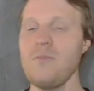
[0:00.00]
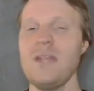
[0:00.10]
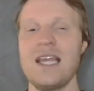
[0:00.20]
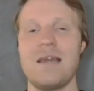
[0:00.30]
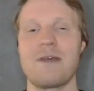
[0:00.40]

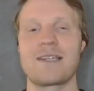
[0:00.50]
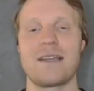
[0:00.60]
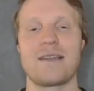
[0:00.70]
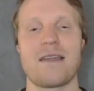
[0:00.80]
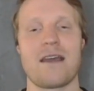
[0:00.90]
he makes
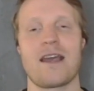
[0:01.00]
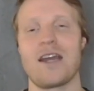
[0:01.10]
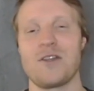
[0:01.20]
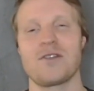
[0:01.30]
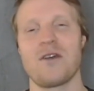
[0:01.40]
sense, I think. I
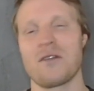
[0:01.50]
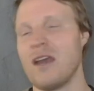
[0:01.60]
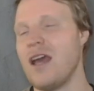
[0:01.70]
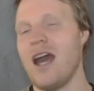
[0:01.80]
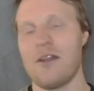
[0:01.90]
just thought,
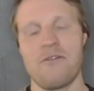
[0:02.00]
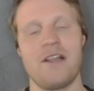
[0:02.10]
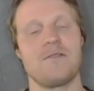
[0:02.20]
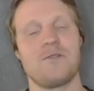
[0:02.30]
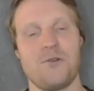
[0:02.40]
I don't
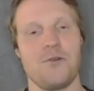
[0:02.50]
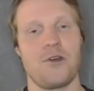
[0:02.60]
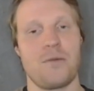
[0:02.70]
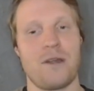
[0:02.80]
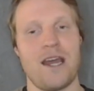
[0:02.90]
feel too
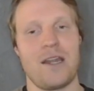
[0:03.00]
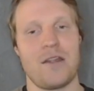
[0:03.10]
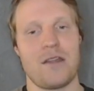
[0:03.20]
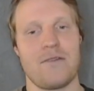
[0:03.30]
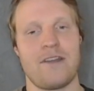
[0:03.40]
good about any of
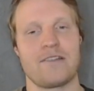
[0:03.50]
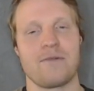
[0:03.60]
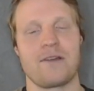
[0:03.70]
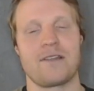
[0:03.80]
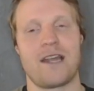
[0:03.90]
the defensive
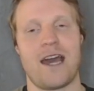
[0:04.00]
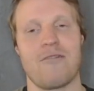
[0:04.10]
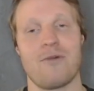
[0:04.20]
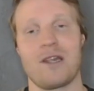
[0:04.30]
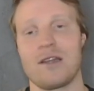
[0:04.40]
players that I
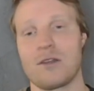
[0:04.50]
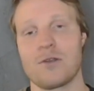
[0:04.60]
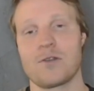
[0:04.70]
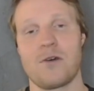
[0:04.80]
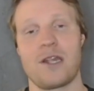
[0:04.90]
have, but
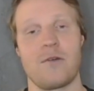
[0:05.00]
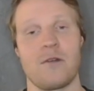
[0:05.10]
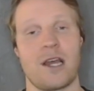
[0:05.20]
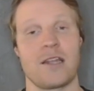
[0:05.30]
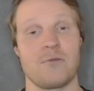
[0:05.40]
Gusto
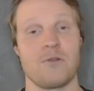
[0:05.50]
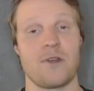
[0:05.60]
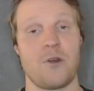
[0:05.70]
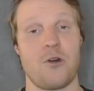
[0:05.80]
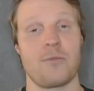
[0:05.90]
against Wolves
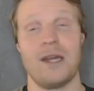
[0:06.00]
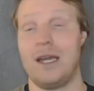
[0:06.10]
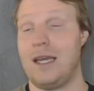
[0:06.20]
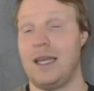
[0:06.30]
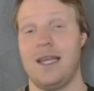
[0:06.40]
at home,
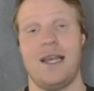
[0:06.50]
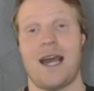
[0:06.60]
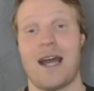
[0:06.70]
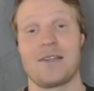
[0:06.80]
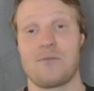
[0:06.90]
he
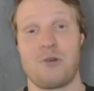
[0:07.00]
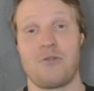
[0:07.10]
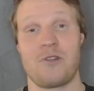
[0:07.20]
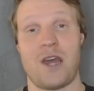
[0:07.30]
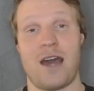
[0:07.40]
has
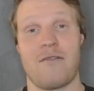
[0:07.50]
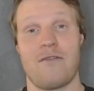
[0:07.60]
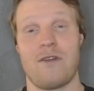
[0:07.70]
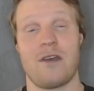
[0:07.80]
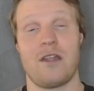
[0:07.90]
proven to have
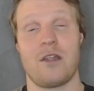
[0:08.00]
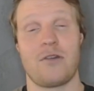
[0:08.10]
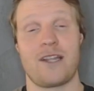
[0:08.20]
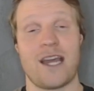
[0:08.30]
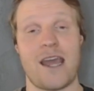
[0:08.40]
a lot
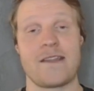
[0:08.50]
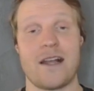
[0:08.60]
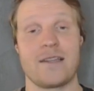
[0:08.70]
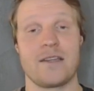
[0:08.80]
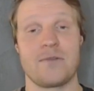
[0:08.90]
of attacking
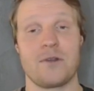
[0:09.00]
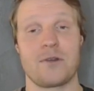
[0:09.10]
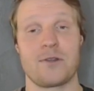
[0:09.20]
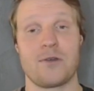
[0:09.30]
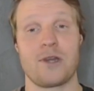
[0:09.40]
talents as well,
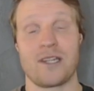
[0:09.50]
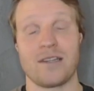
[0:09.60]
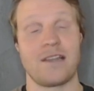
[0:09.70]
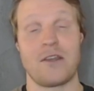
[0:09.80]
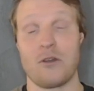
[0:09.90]
Gusto, and
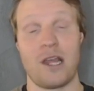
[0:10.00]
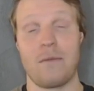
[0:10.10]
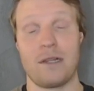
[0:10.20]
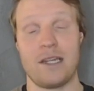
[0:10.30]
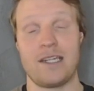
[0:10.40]
Chelsea could keep
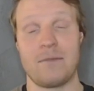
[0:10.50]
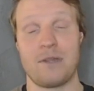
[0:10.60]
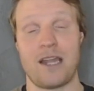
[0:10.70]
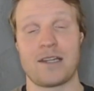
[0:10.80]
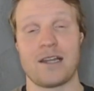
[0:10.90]
a clean sheet
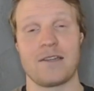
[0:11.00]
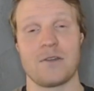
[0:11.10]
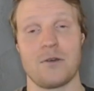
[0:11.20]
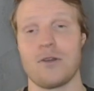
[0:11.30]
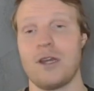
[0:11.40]
potentially,
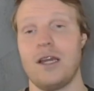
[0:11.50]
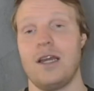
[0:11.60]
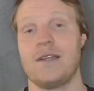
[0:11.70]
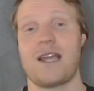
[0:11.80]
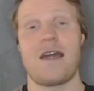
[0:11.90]
so
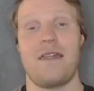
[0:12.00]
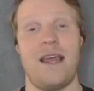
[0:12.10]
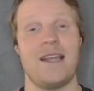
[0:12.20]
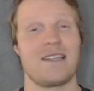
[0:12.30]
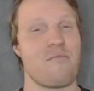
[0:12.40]
yeah, I think
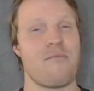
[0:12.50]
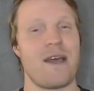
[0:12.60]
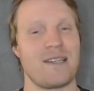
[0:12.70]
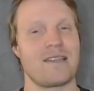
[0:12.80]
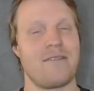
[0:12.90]
he's the
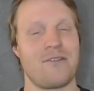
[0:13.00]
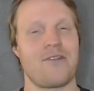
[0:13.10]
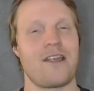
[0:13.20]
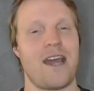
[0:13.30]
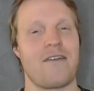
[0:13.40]
best defender
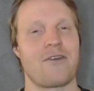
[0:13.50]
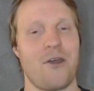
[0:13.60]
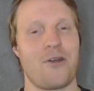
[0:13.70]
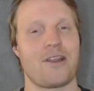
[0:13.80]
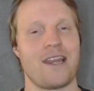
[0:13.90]
that I have
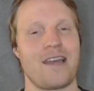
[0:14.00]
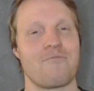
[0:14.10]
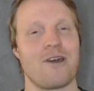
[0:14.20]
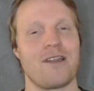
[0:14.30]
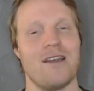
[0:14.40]
currently,
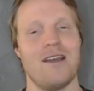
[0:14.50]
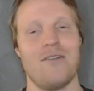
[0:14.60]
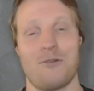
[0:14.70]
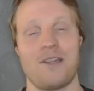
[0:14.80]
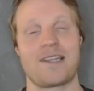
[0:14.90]
but
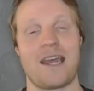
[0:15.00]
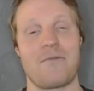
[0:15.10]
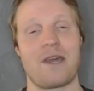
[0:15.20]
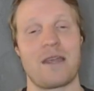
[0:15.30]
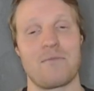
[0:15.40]
for this game
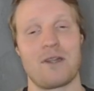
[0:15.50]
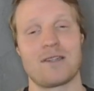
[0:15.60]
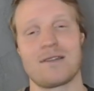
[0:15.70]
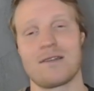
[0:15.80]
week. But